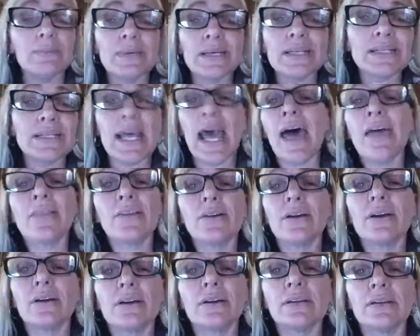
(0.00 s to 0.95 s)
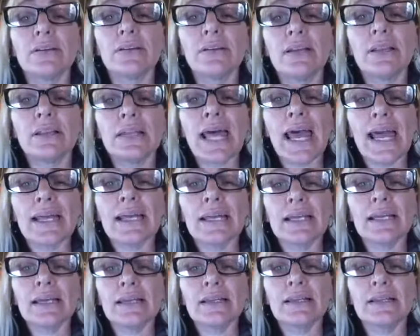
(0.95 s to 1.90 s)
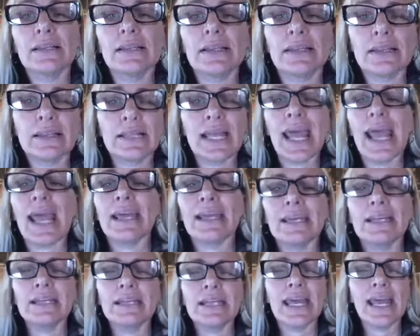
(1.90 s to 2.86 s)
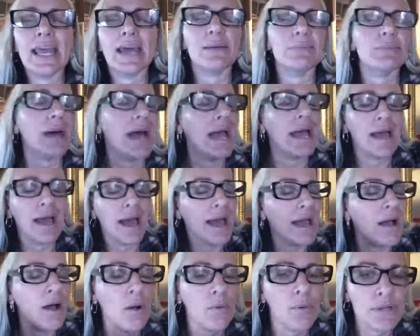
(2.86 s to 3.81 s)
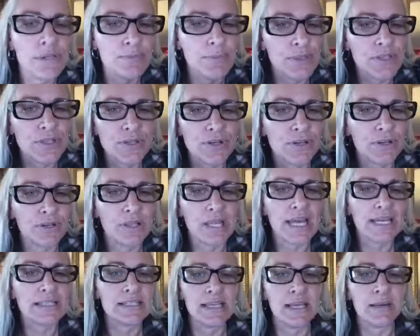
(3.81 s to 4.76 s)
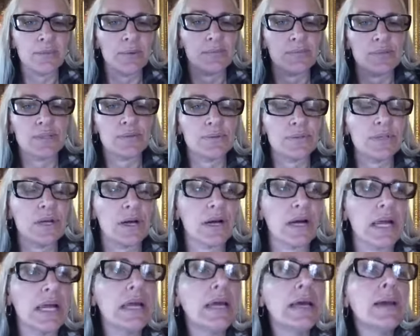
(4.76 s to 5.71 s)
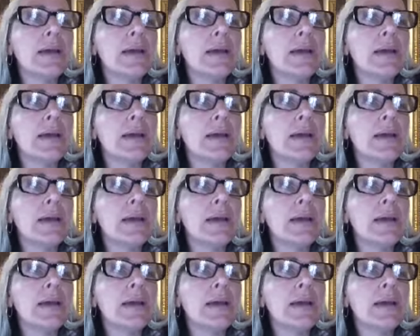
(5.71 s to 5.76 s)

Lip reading: missed Heather Langenkamp. I always butcher her last name. I'm so sorry.